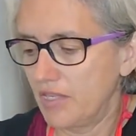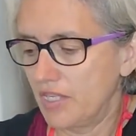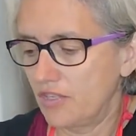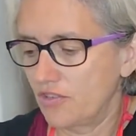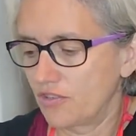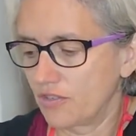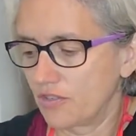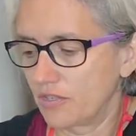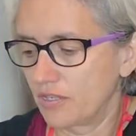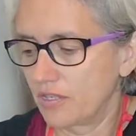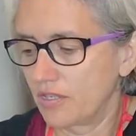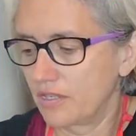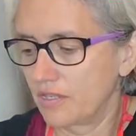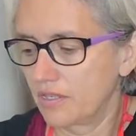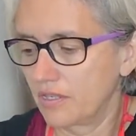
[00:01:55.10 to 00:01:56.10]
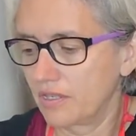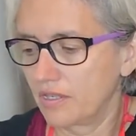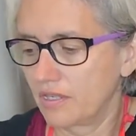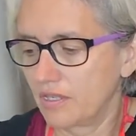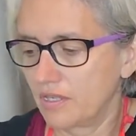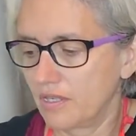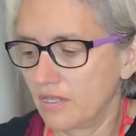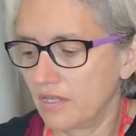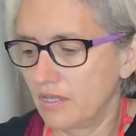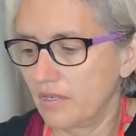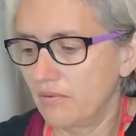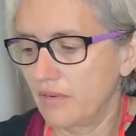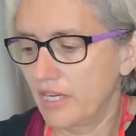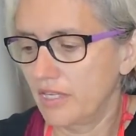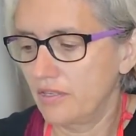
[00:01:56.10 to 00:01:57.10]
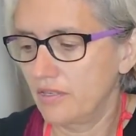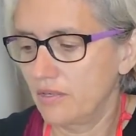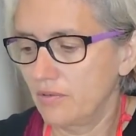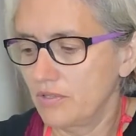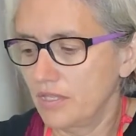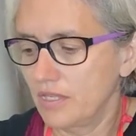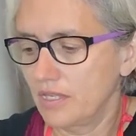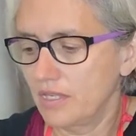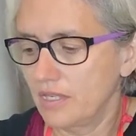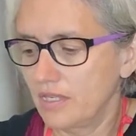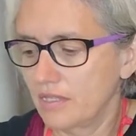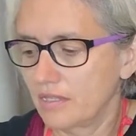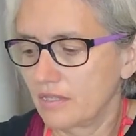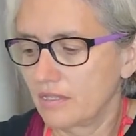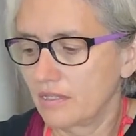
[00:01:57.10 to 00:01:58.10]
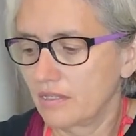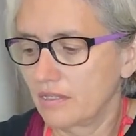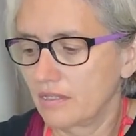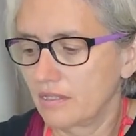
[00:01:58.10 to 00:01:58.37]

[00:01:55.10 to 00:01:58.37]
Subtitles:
Make sure the white goes in here.